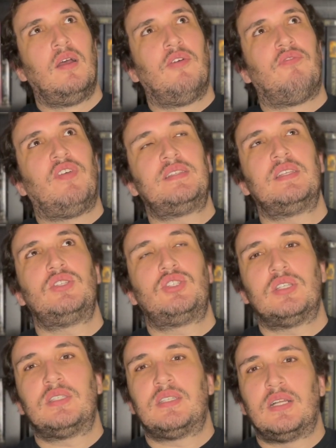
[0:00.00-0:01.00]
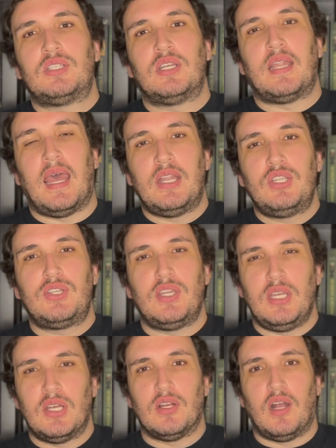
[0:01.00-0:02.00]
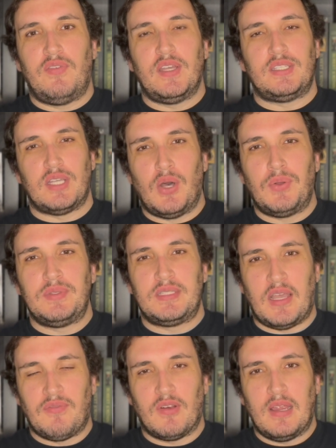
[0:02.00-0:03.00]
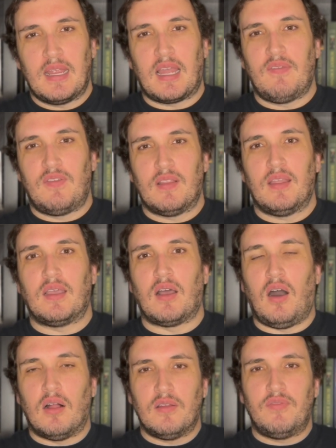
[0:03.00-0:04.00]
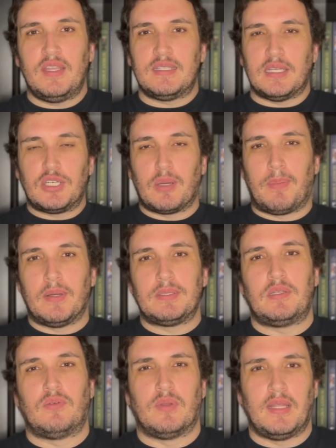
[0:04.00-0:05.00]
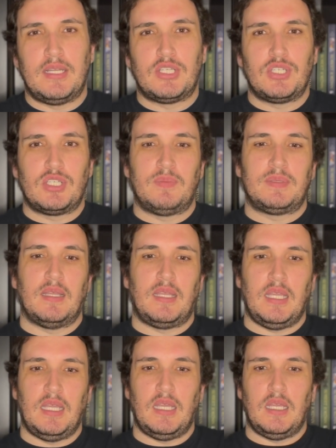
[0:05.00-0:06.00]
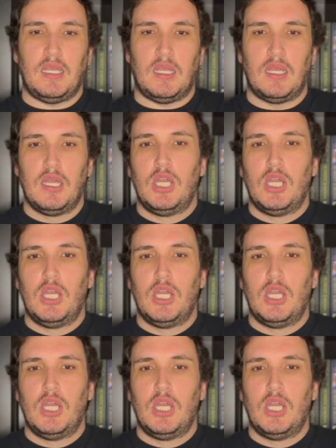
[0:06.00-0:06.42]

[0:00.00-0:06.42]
Fitz is just such an engineer of his own suffering. I feel like all of these interpersonal relationships that he